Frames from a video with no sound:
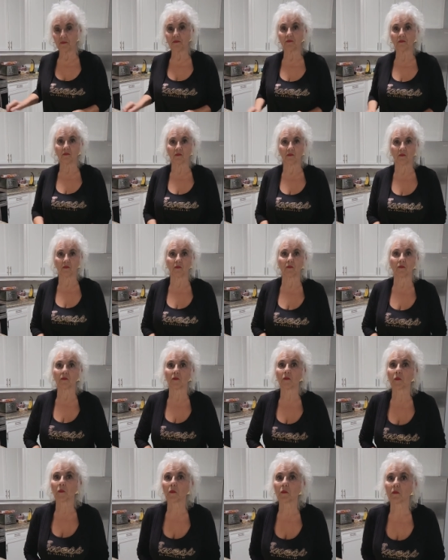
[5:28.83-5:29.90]
iPhone, but on an
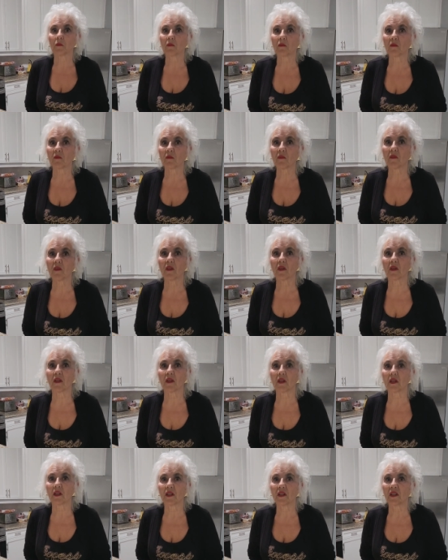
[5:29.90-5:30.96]
Android phone,
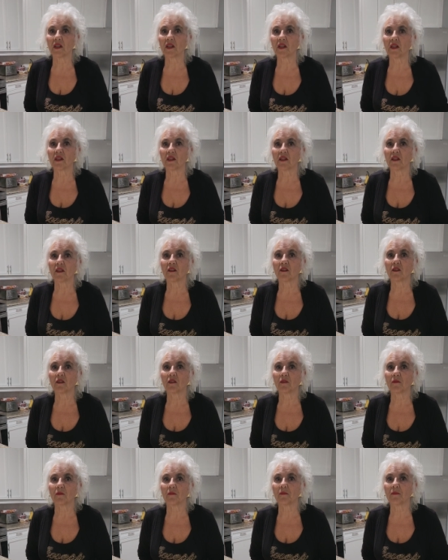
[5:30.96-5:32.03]
you have to use Google
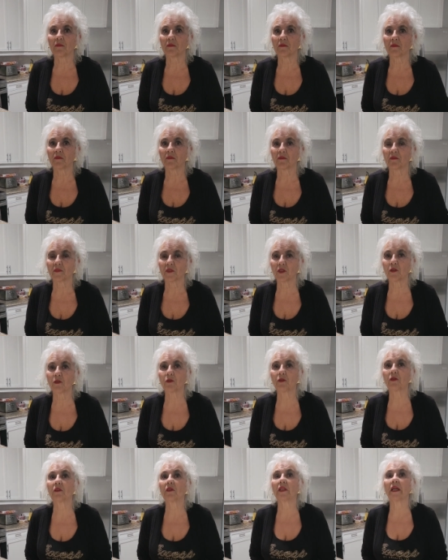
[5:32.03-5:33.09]
Lens
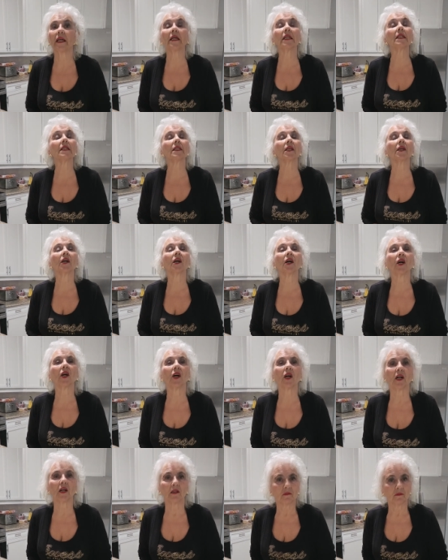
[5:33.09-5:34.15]
to do that same
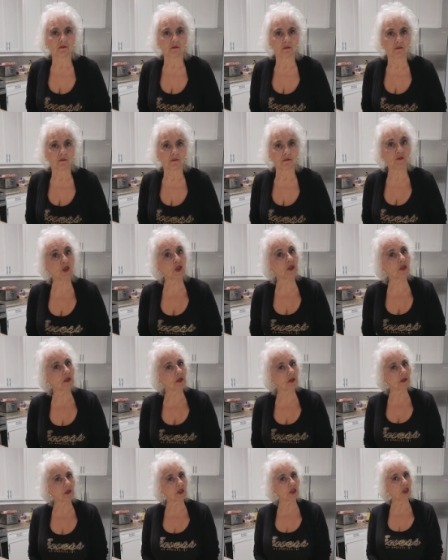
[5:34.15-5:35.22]
thing.
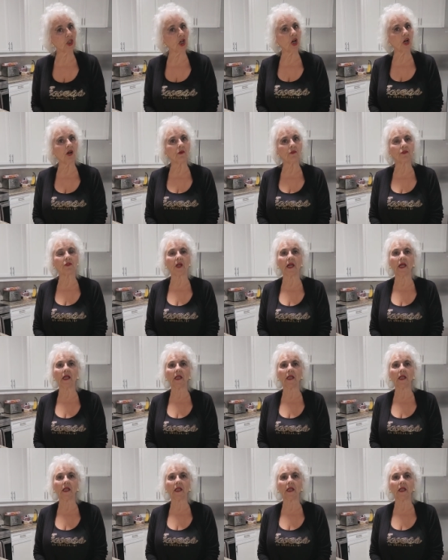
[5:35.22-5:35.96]
So there's a little tip for